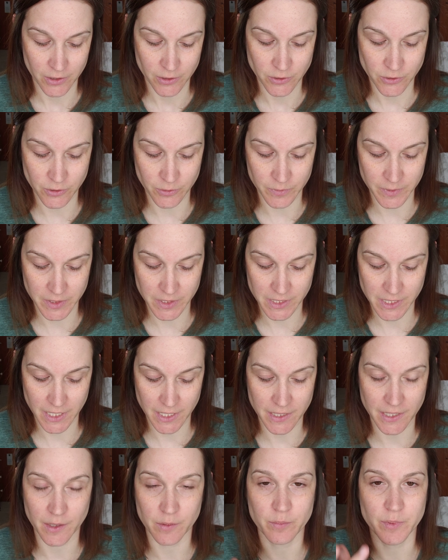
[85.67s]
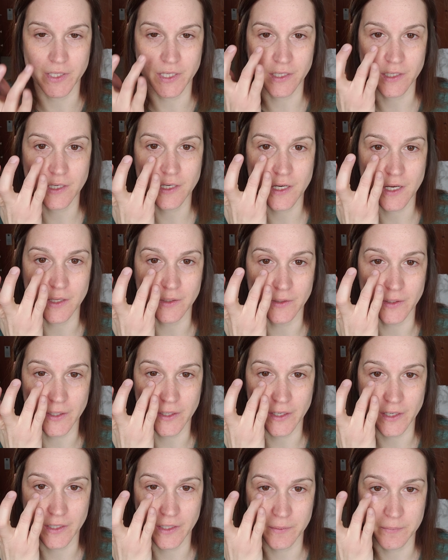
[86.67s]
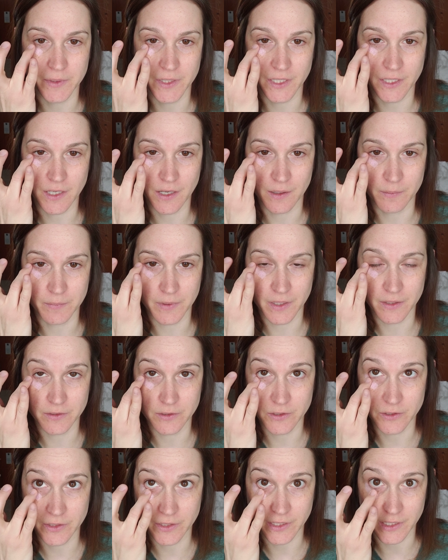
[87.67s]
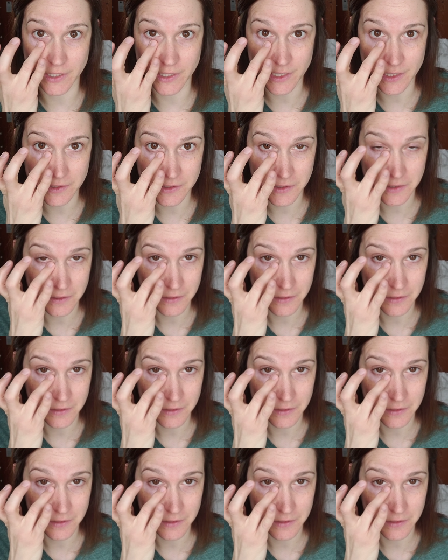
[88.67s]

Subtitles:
So I'm going to take that pink color and I'm going to come underneath